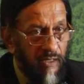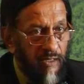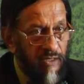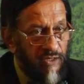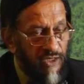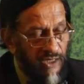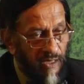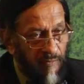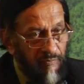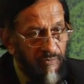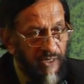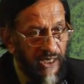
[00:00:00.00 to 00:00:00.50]

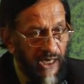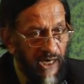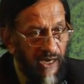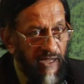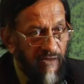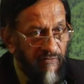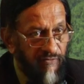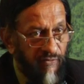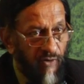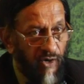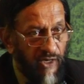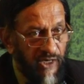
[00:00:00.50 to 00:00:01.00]
something
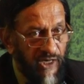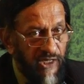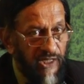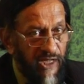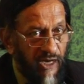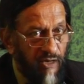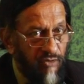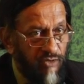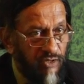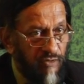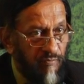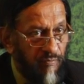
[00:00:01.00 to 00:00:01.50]
like
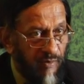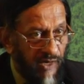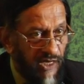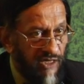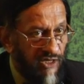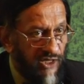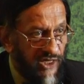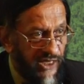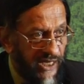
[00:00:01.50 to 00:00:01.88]
40,000 plus